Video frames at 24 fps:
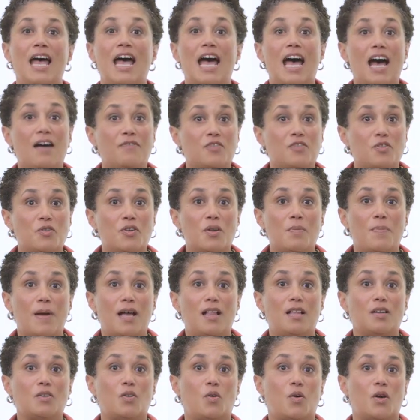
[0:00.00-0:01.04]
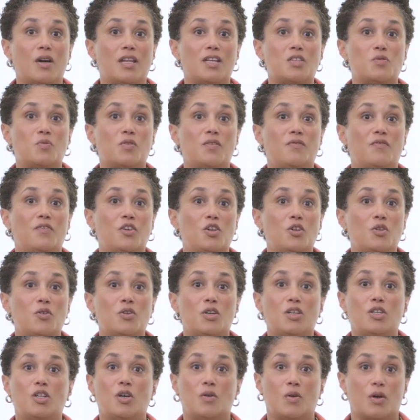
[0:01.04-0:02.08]
After an appellate court has reviewed
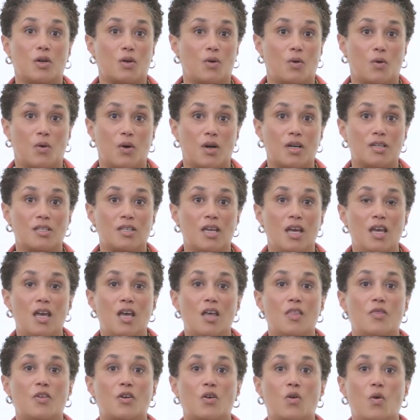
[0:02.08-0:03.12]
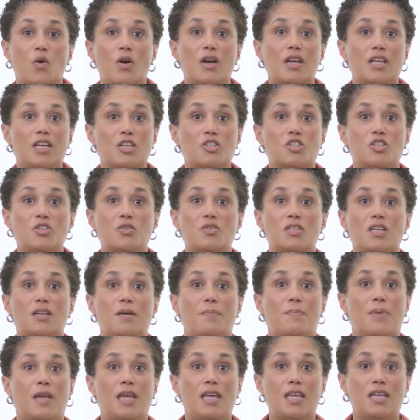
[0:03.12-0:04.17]
a lower court, the court issues an
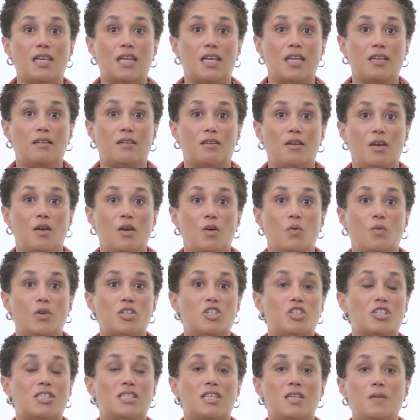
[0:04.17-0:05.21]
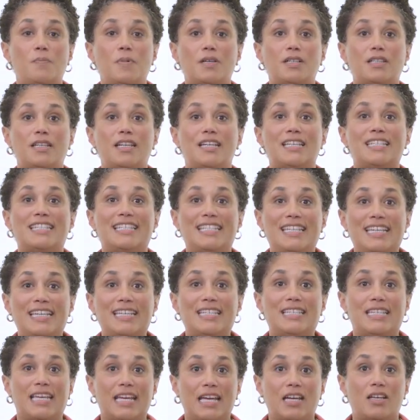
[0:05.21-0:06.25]
opinion, which is typically a
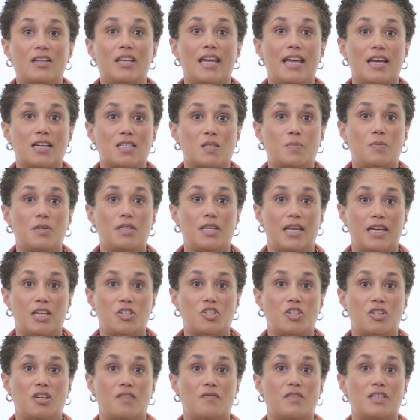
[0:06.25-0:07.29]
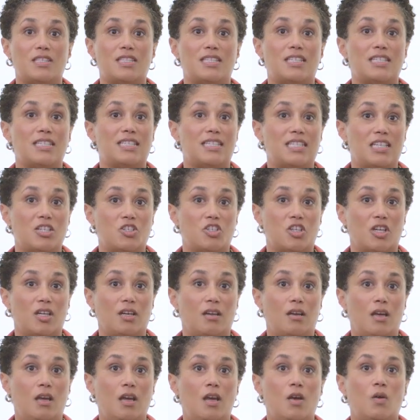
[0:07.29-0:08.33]
detailed explanation of its
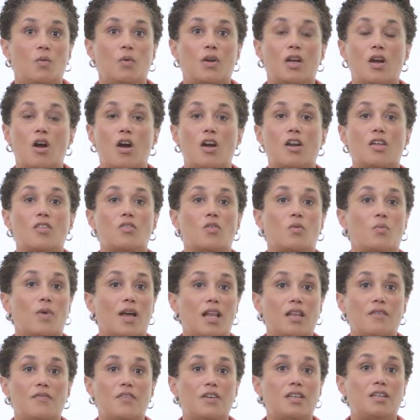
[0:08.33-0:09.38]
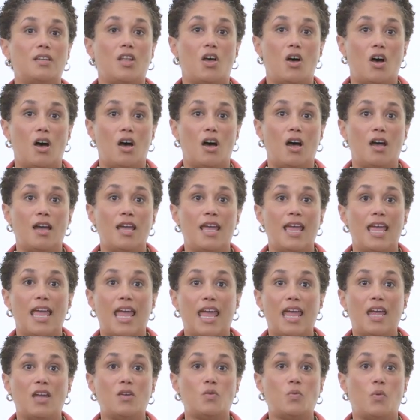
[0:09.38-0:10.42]
decision regarding the relevant law
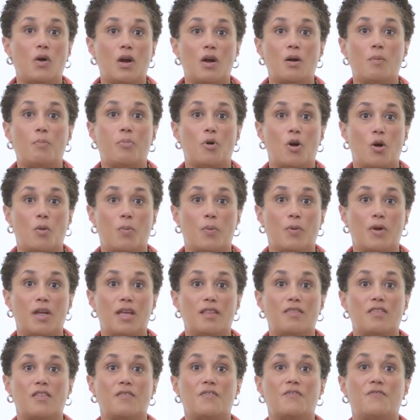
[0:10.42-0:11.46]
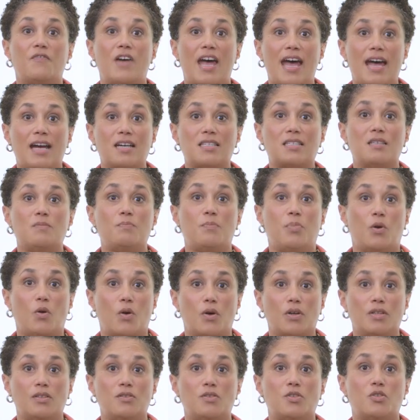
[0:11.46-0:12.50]
and, where appropriate, the facts
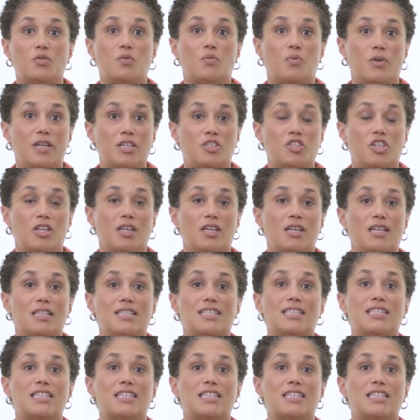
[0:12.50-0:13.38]
important to reaching its